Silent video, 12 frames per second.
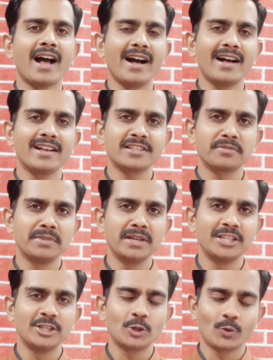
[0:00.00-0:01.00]
ask me
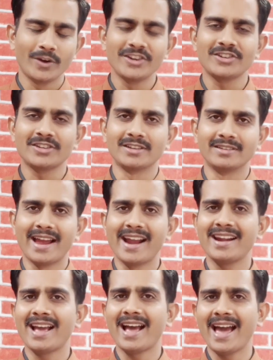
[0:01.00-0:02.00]
this question,
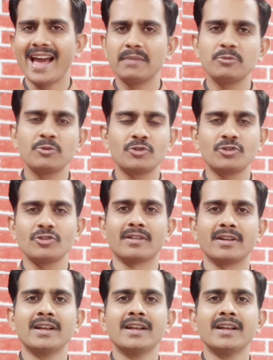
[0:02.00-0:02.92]
and I am sure